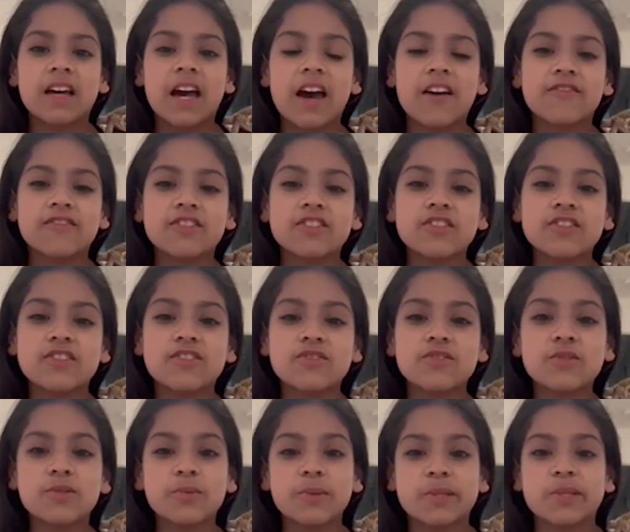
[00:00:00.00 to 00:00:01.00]
After
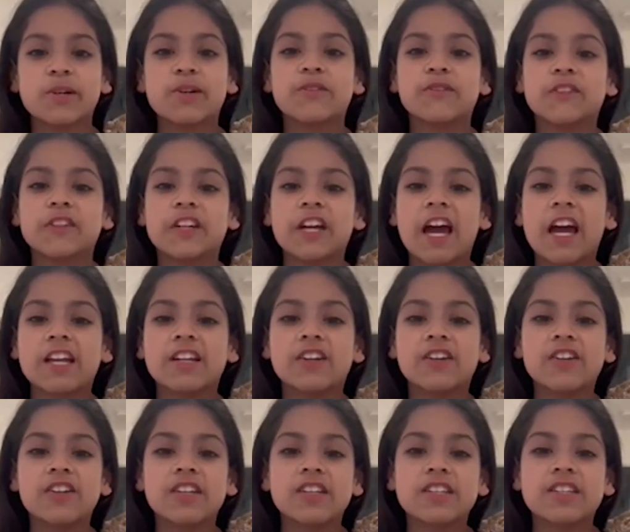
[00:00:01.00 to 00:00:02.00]
school was over, I
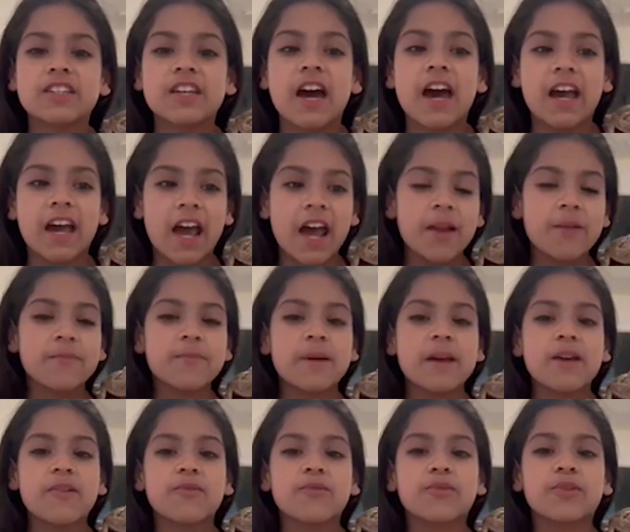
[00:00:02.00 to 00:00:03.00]
noticed I had
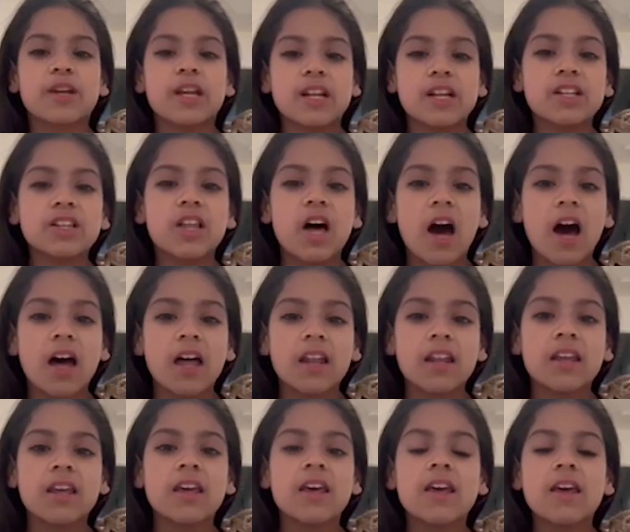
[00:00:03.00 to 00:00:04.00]
made, written a lot,
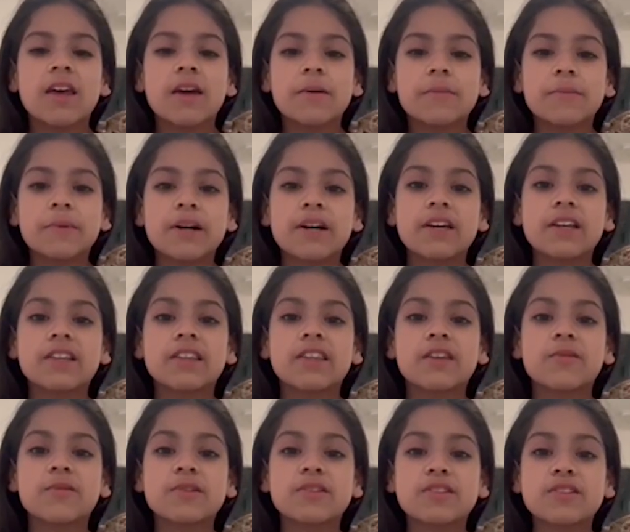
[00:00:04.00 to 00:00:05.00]
but
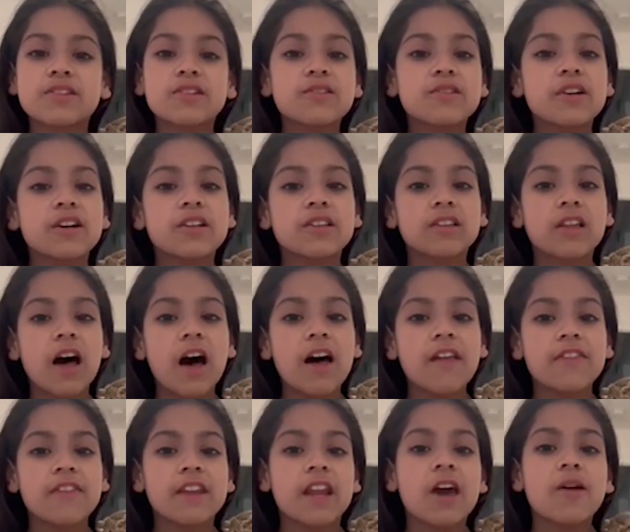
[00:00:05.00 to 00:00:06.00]
there was still a
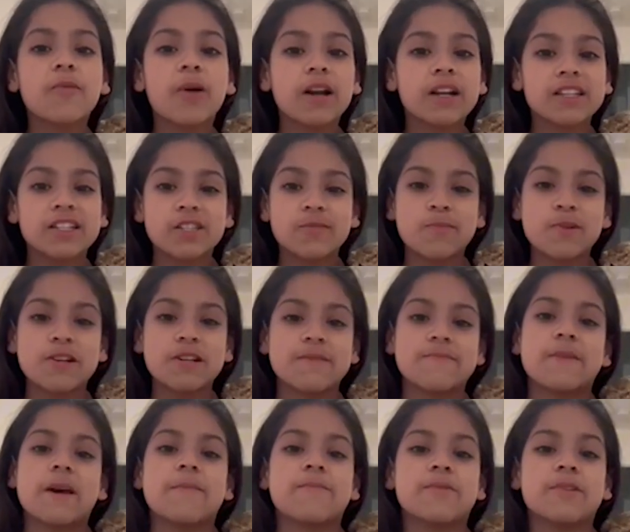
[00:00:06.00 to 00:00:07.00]
lot that I wanted to put in
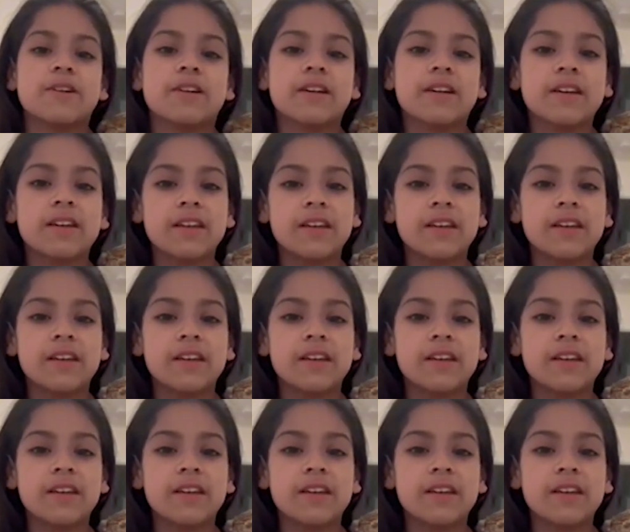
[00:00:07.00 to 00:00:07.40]
my book.